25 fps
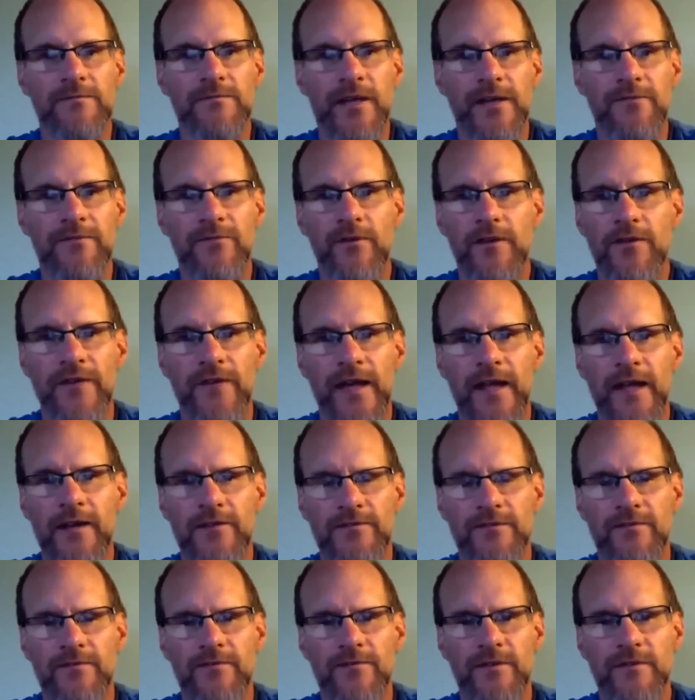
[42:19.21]
take full
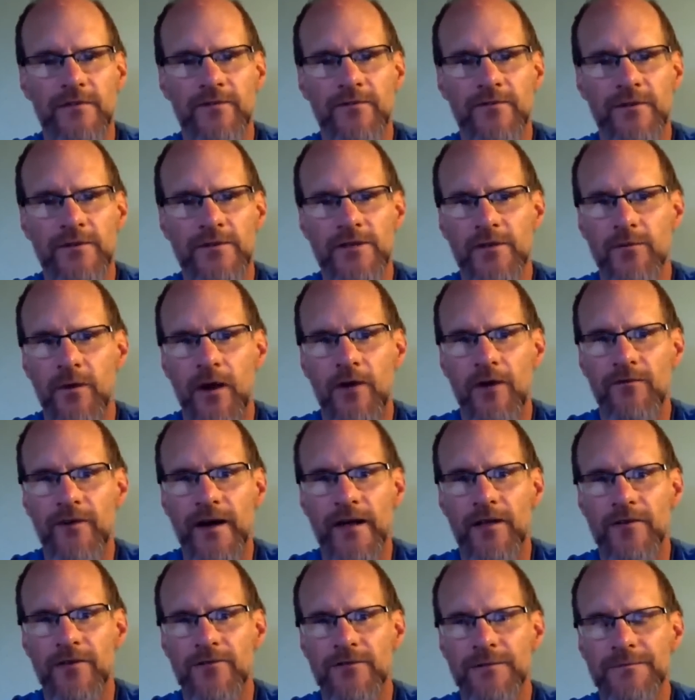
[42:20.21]
advantage of the Fuji raw
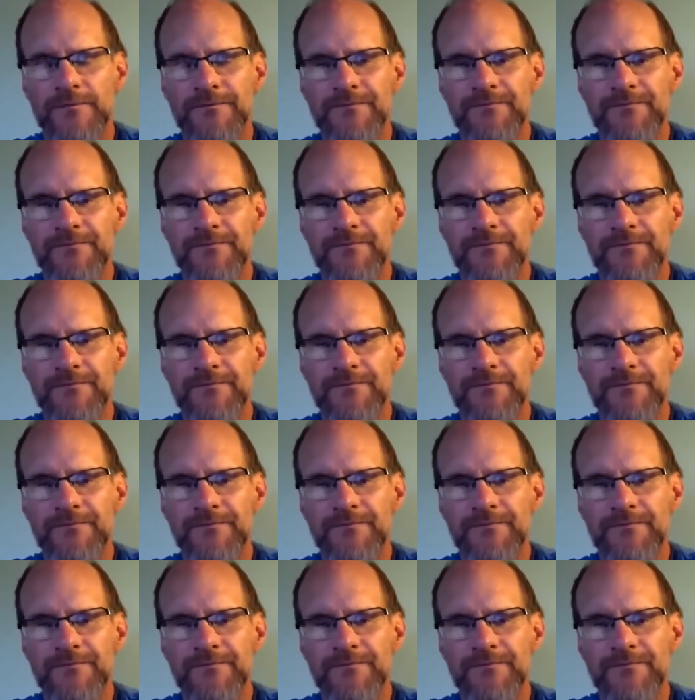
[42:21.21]
files.